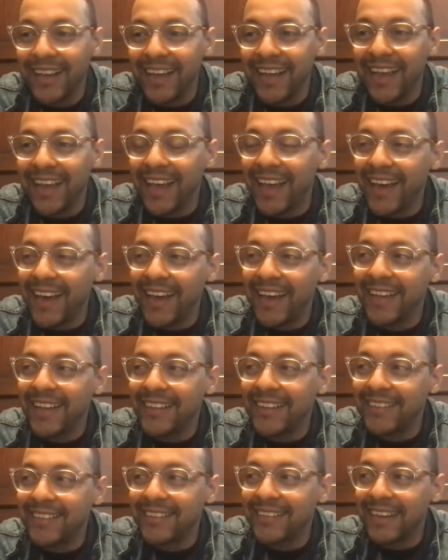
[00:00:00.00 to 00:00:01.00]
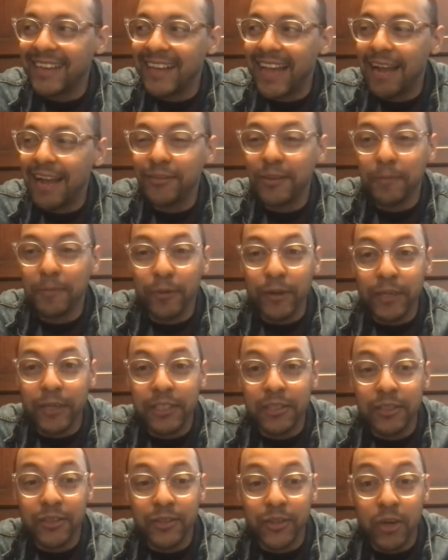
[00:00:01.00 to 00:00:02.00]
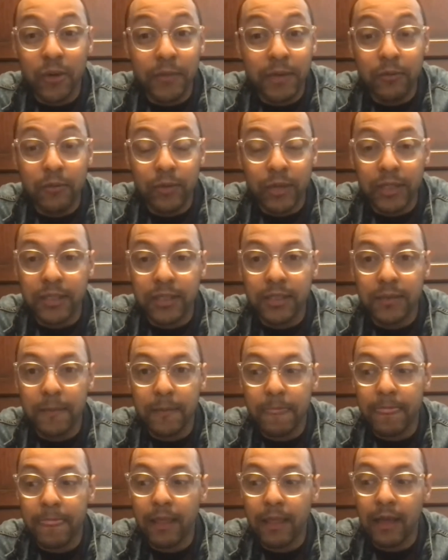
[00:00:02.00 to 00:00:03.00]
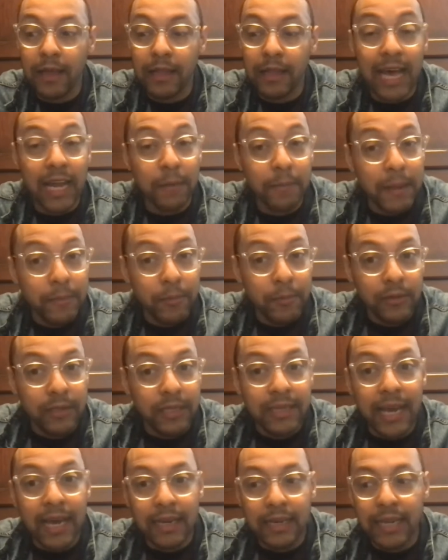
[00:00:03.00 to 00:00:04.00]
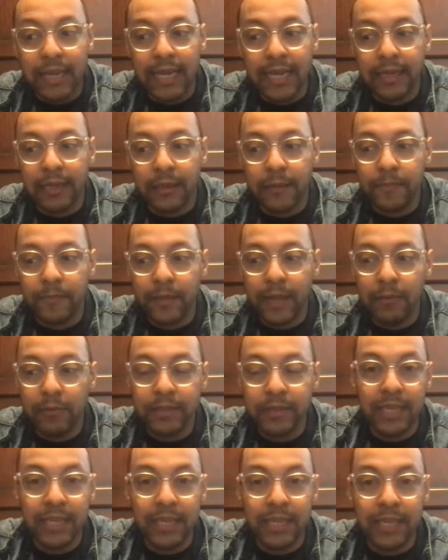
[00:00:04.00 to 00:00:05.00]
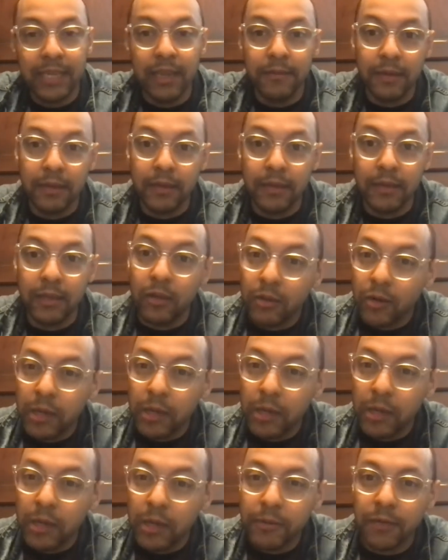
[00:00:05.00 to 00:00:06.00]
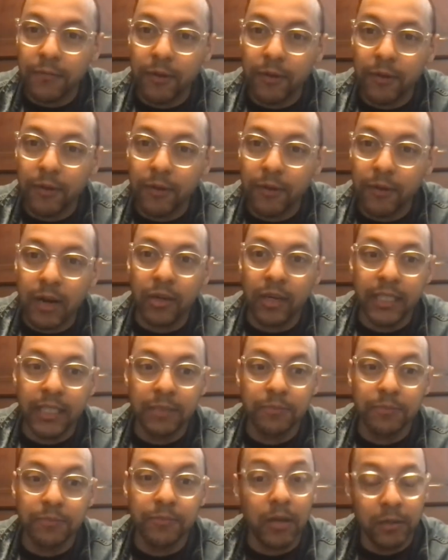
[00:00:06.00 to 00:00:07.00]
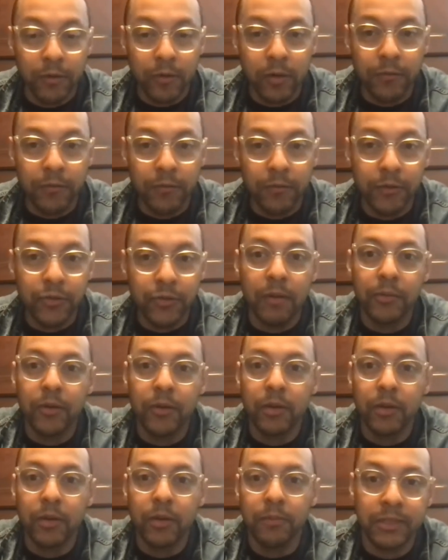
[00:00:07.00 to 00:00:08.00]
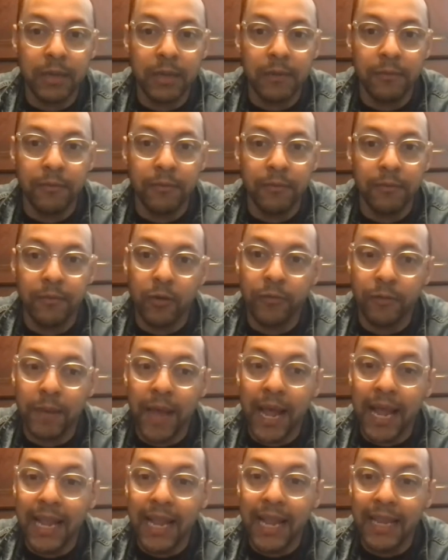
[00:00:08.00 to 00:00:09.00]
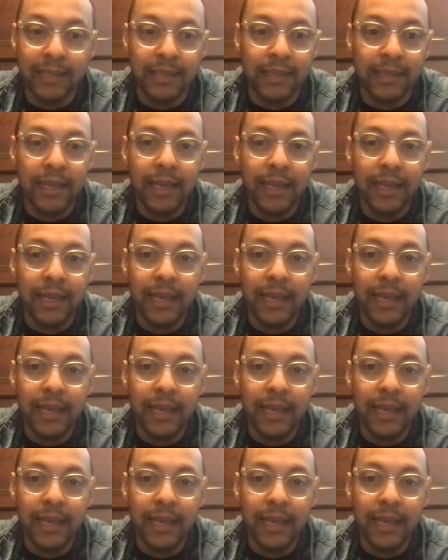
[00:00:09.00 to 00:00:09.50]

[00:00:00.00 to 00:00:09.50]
And after preaching a sermon, which a lot of people did not like, I would say, 30% of our congregation probably voted for Trump, 30% voted for Biden,